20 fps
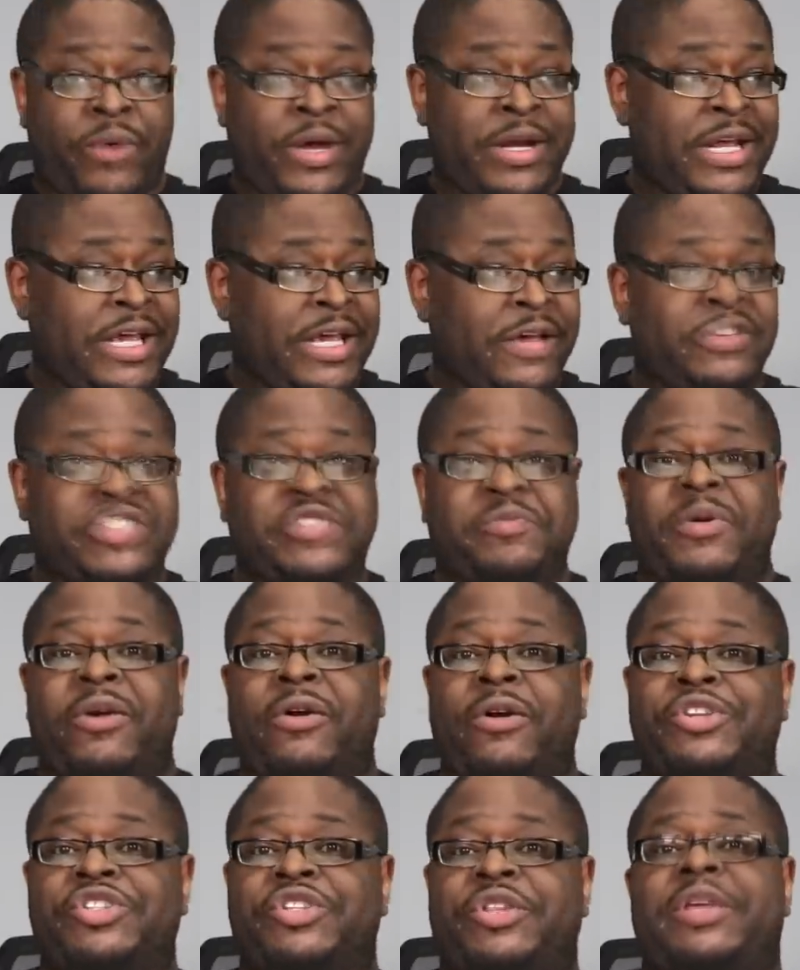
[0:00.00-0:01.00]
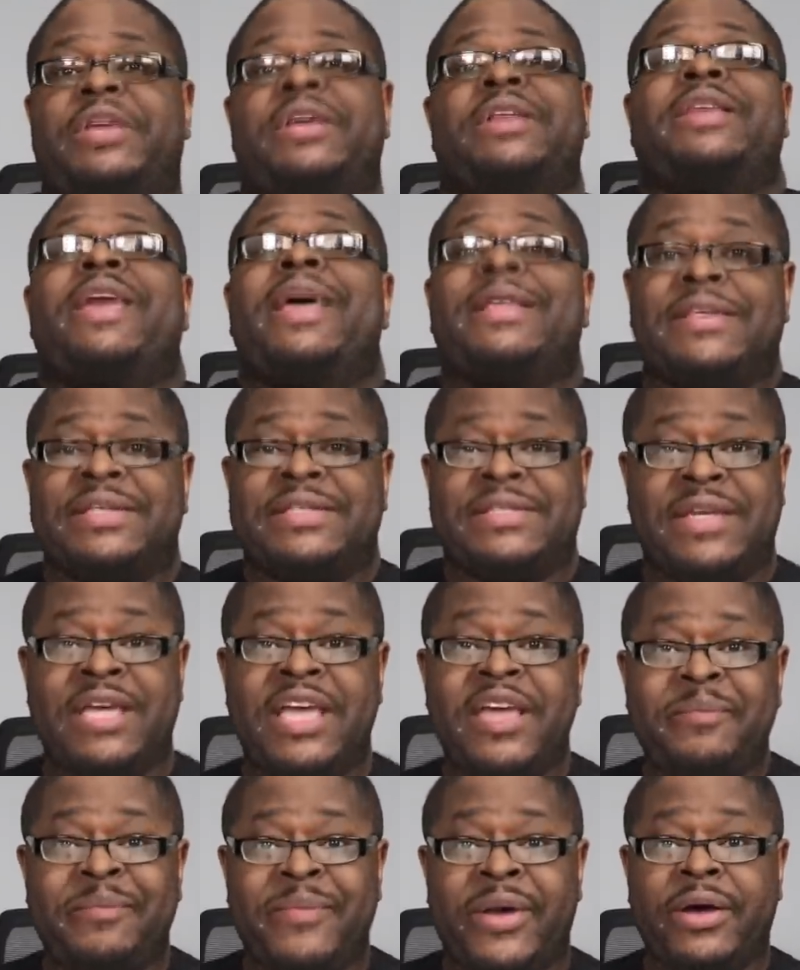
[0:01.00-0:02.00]
when he's spiritually connected to
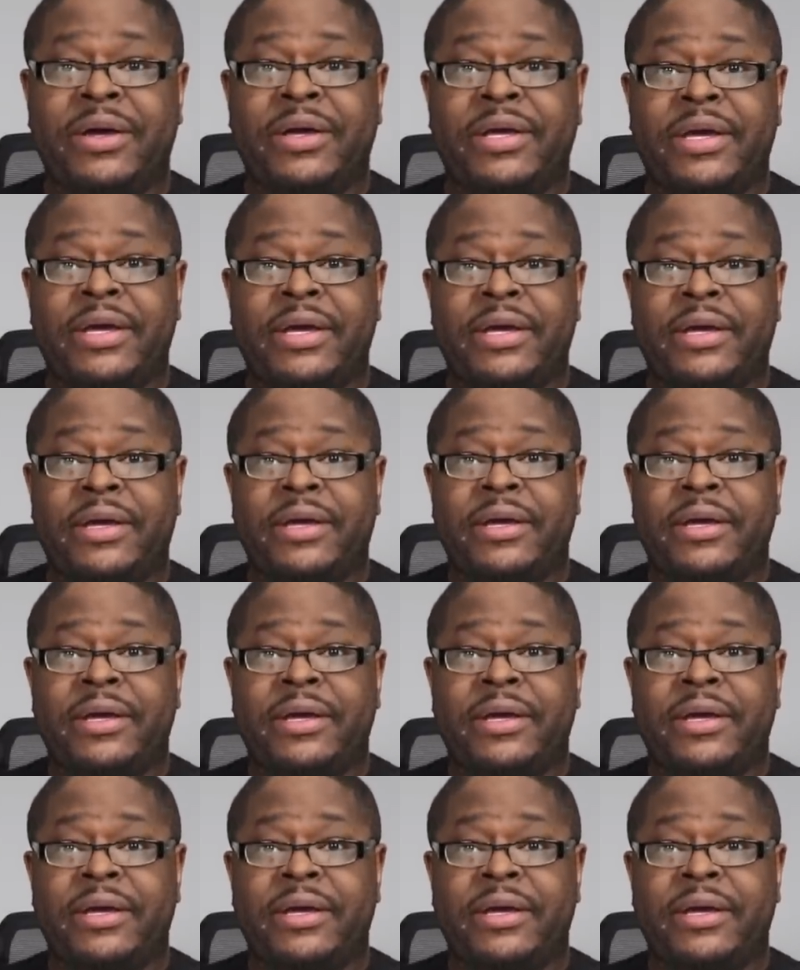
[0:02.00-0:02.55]
Hitmonkey.